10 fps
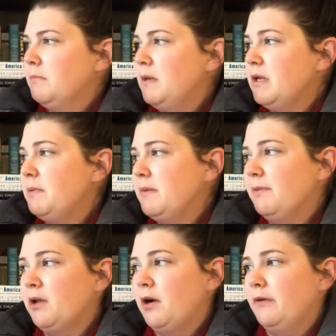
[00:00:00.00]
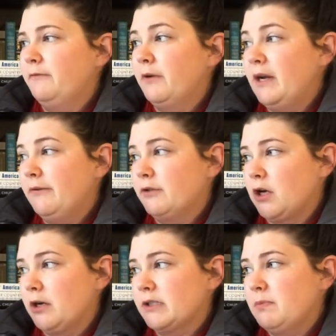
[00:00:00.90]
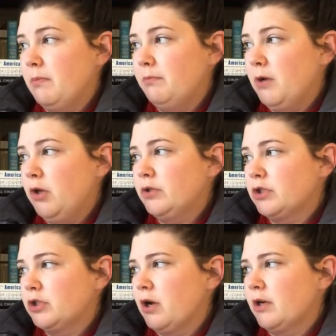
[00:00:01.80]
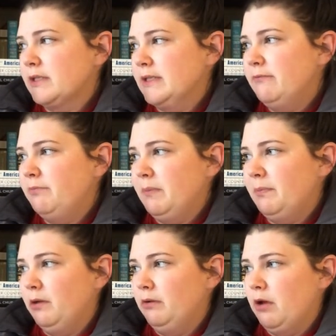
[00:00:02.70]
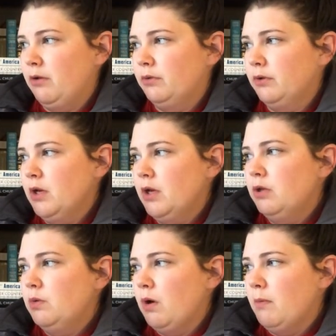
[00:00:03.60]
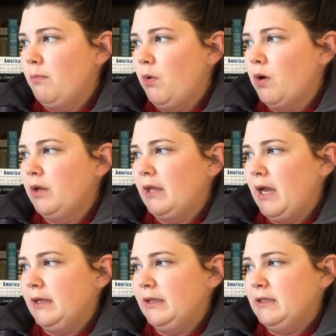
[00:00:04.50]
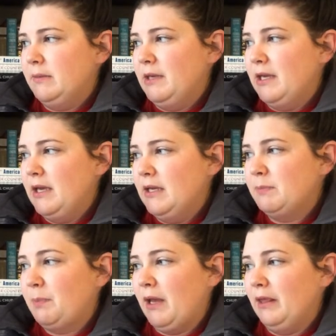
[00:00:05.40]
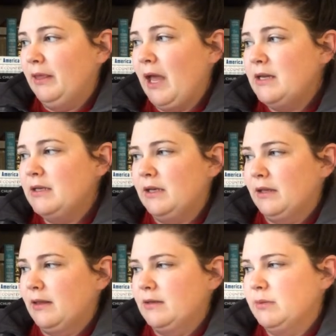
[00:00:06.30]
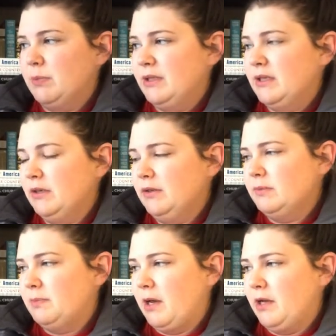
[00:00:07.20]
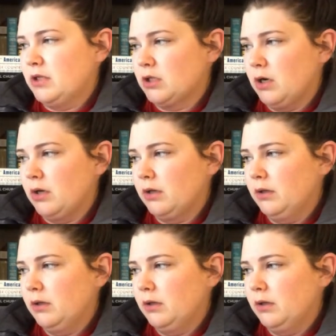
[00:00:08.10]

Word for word: Many people are afraid of sharks, but most sharks leave people alone. You are more likely to be hit by lightning than to be killed by a shark.